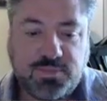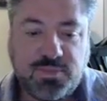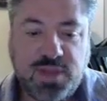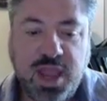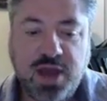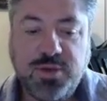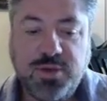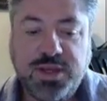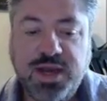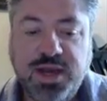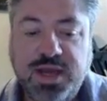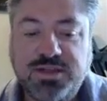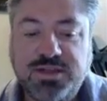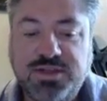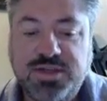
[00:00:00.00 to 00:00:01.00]
How do we
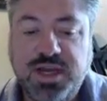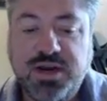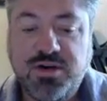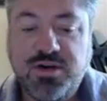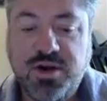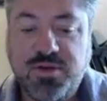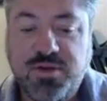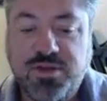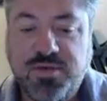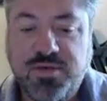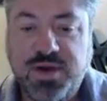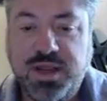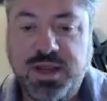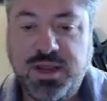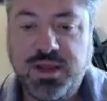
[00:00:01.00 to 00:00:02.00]
connect to standard number
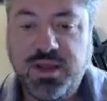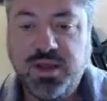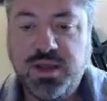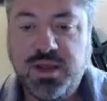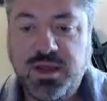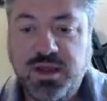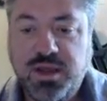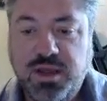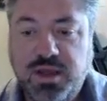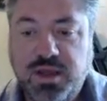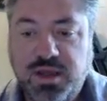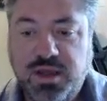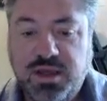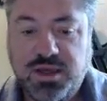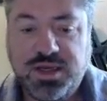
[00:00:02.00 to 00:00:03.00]
3?
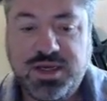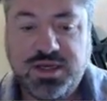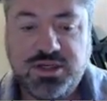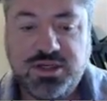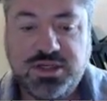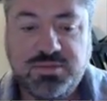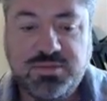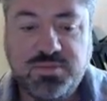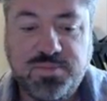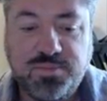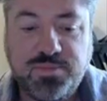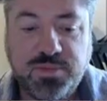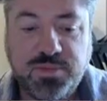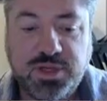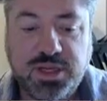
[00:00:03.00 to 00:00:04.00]
Can
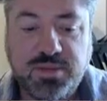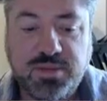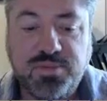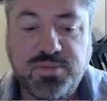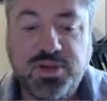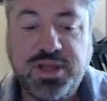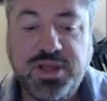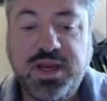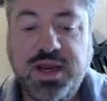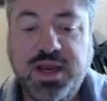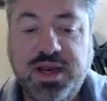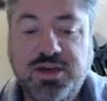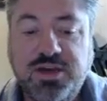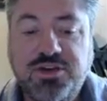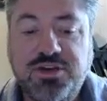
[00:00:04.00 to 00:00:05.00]
complete
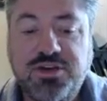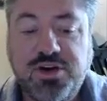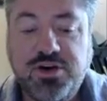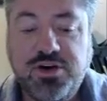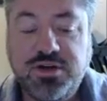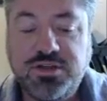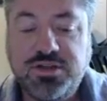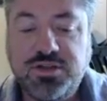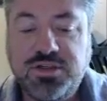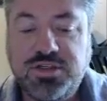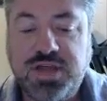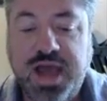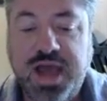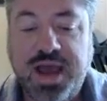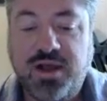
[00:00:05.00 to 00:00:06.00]
an
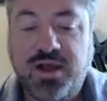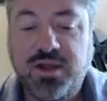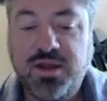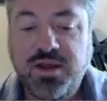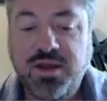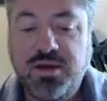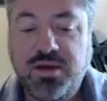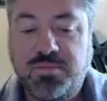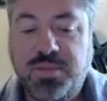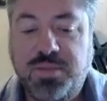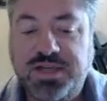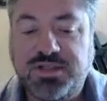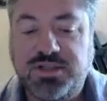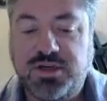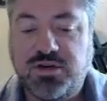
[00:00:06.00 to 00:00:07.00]
endurance-style
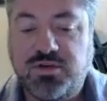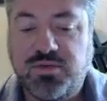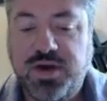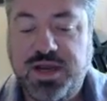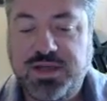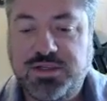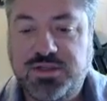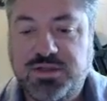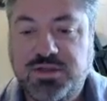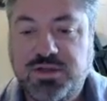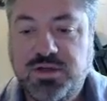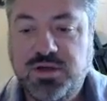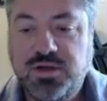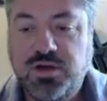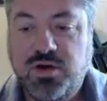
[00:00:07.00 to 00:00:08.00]
bicycle race
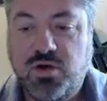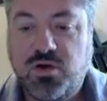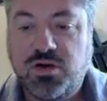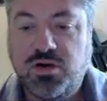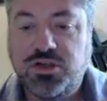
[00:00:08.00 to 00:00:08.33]
or